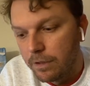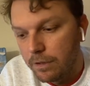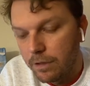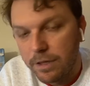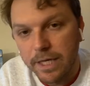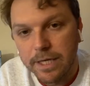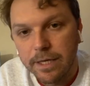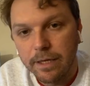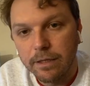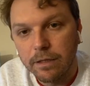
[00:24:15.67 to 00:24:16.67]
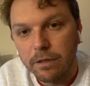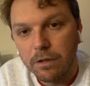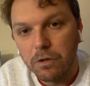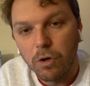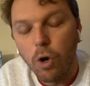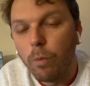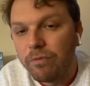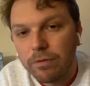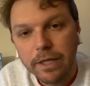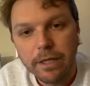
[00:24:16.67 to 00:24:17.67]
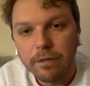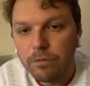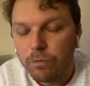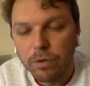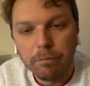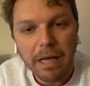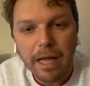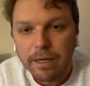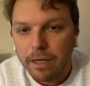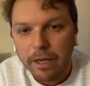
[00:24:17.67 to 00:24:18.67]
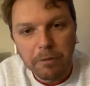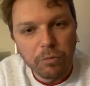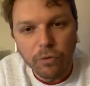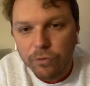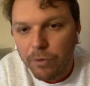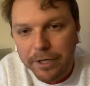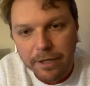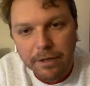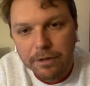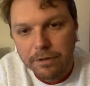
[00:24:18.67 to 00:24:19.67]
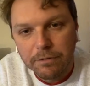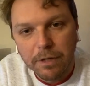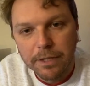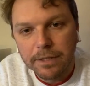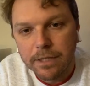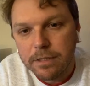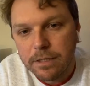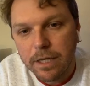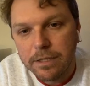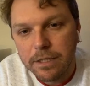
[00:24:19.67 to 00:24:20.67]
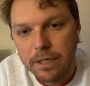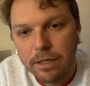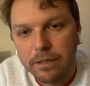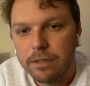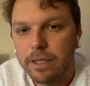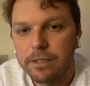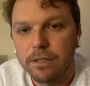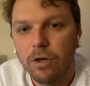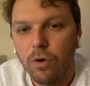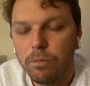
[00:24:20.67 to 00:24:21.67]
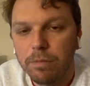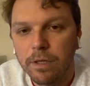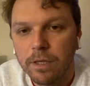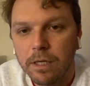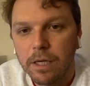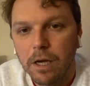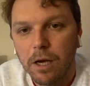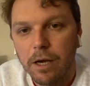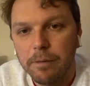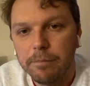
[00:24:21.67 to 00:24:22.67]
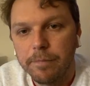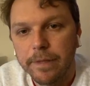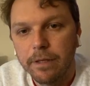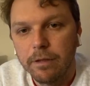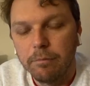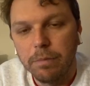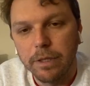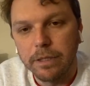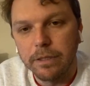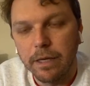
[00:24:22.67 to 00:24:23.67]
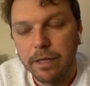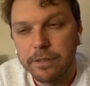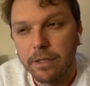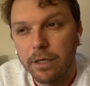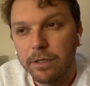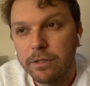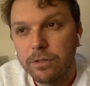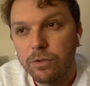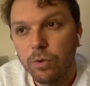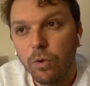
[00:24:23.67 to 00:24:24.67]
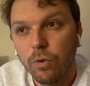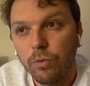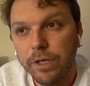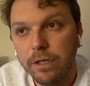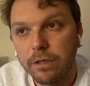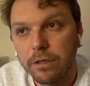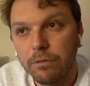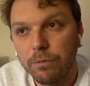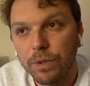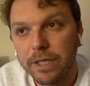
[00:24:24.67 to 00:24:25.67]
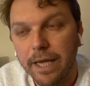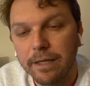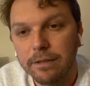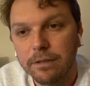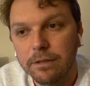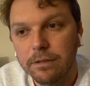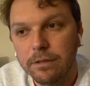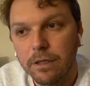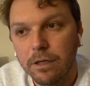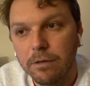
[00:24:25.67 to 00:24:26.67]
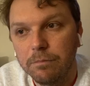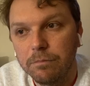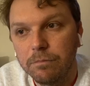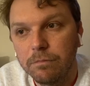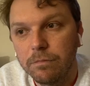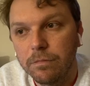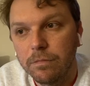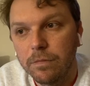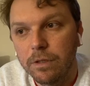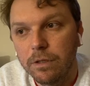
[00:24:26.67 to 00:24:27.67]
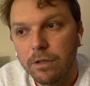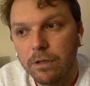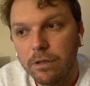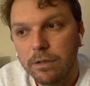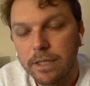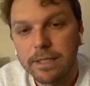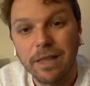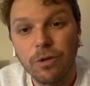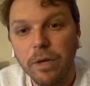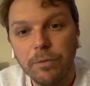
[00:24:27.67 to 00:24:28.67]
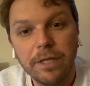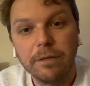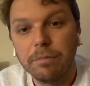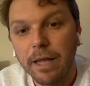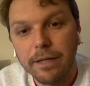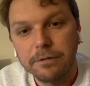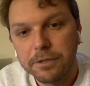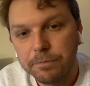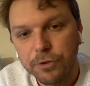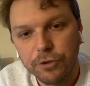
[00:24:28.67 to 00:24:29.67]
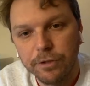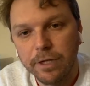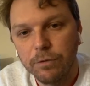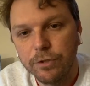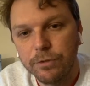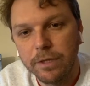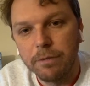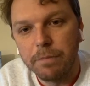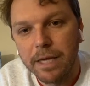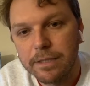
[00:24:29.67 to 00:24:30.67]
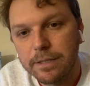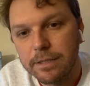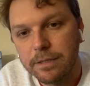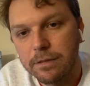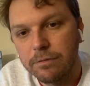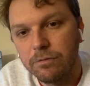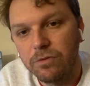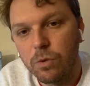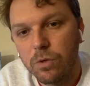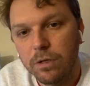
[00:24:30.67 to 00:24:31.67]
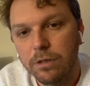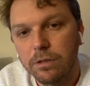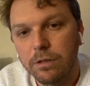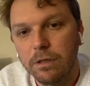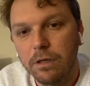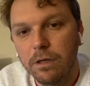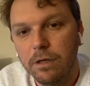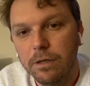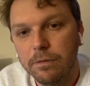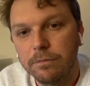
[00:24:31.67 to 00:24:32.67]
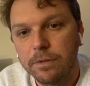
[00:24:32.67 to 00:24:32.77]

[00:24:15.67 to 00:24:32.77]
thinking. Hopefully, we're back April 20th, right? That's the idea. That's the hope. But as a school, we can't, that's not the way we can plan to ensure that we're doing the best for, in